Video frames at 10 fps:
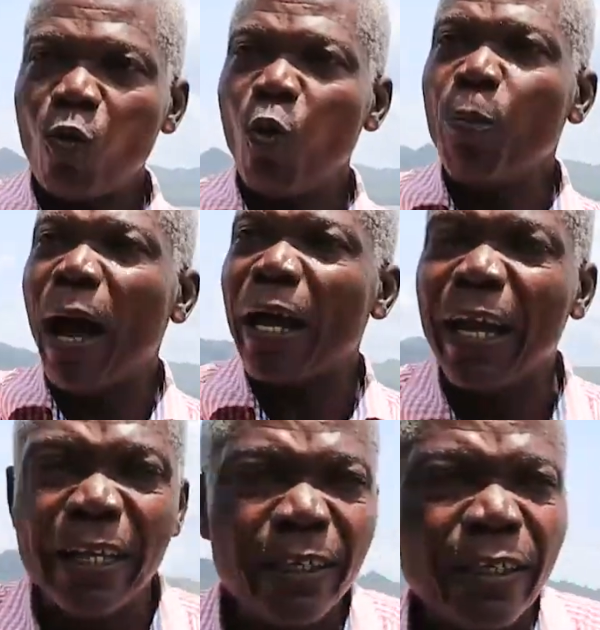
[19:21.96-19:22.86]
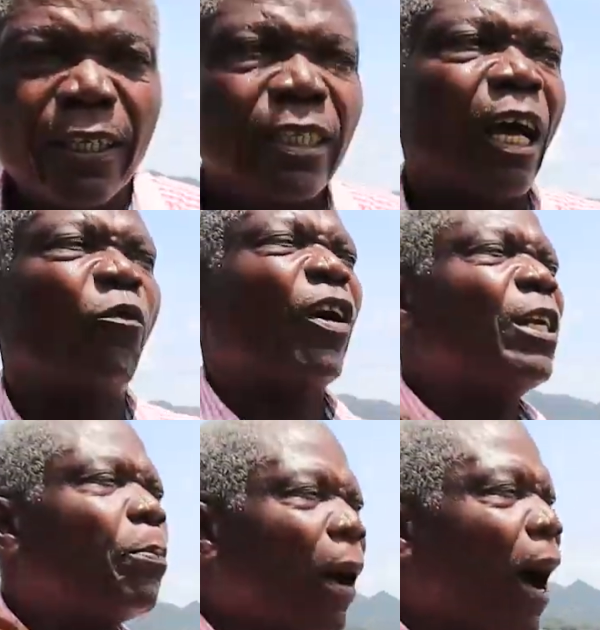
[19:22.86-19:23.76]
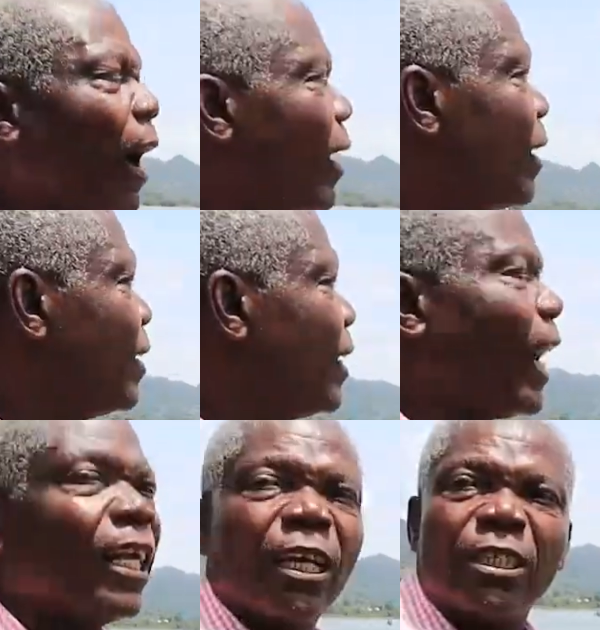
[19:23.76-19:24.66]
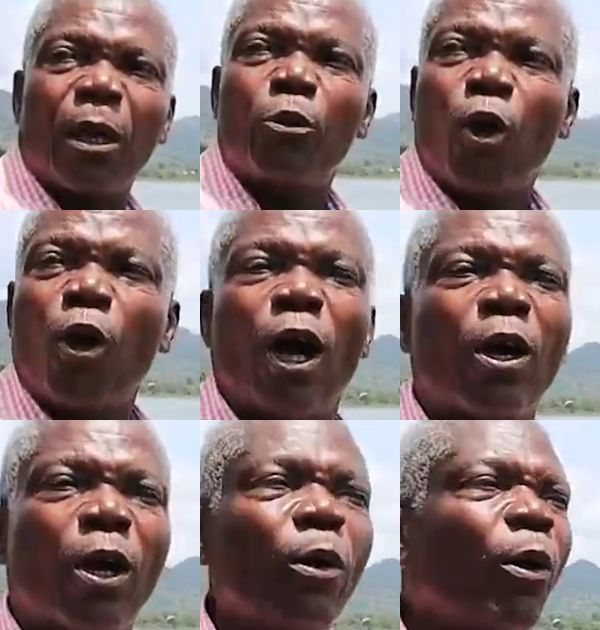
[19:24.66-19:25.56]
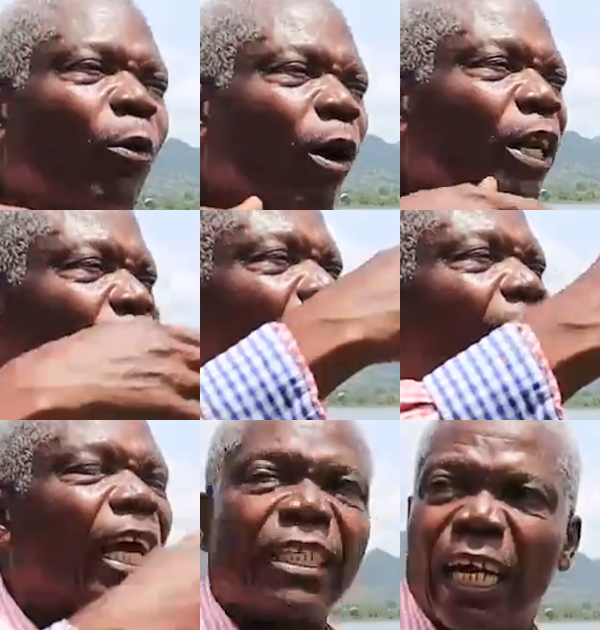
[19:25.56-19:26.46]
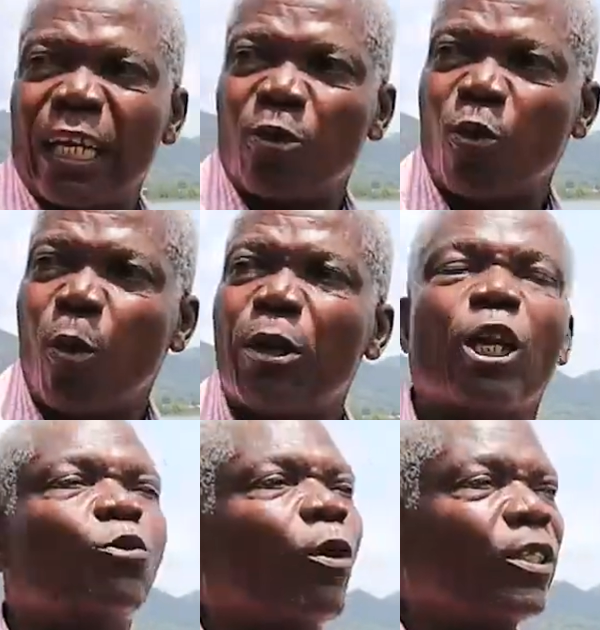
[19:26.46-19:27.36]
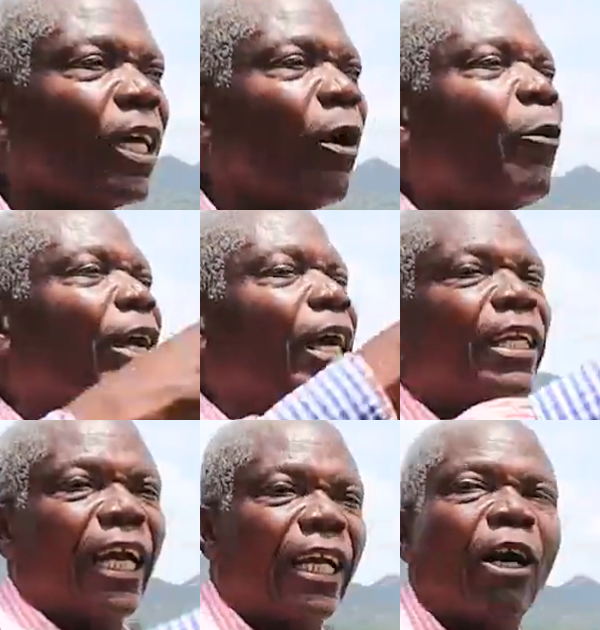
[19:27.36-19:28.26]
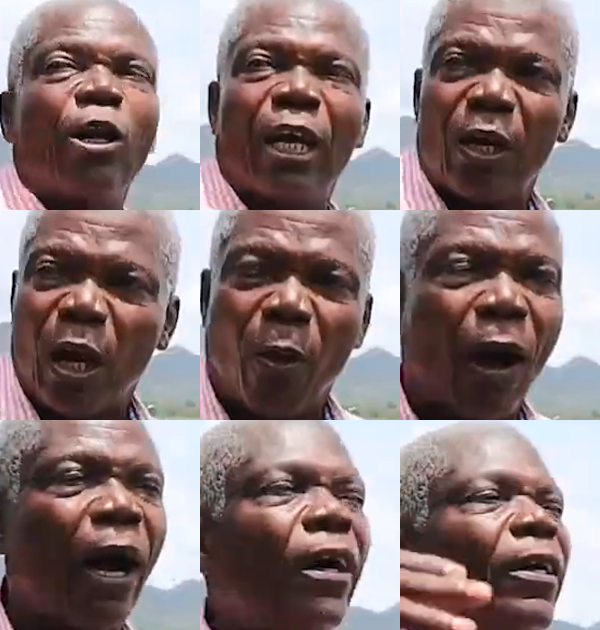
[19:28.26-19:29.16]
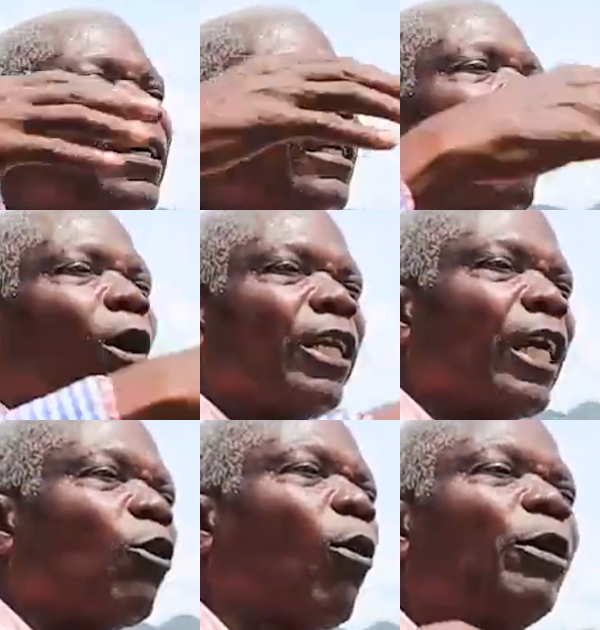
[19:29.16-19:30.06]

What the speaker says: Oh, by a funny part. Yeah, and I said you holiday and I say, you know, obina sponsor, we can the any the holiday and